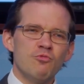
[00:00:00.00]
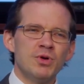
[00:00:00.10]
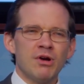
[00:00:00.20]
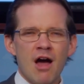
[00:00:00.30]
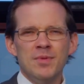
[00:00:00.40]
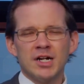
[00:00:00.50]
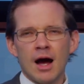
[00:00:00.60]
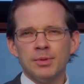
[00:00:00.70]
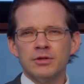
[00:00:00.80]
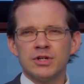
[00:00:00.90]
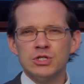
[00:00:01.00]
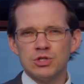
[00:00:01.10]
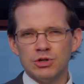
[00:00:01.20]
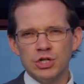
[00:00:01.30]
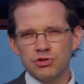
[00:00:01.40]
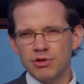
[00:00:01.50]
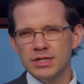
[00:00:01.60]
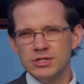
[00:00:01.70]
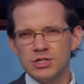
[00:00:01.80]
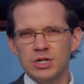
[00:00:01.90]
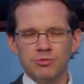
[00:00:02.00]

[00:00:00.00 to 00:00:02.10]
But there have been a couple of concerning trends